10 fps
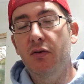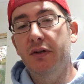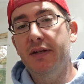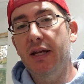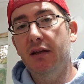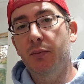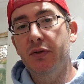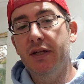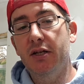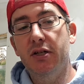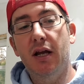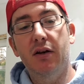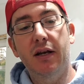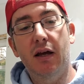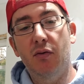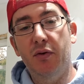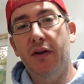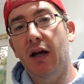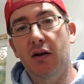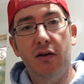we've taken the percentage out, and now
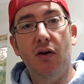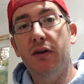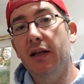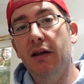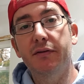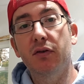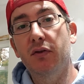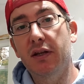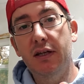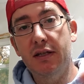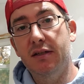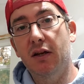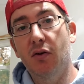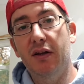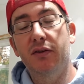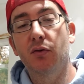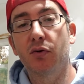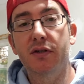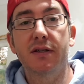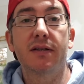we've got all that left over that needs to go out the
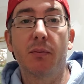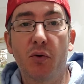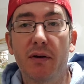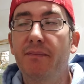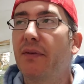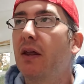door to someone.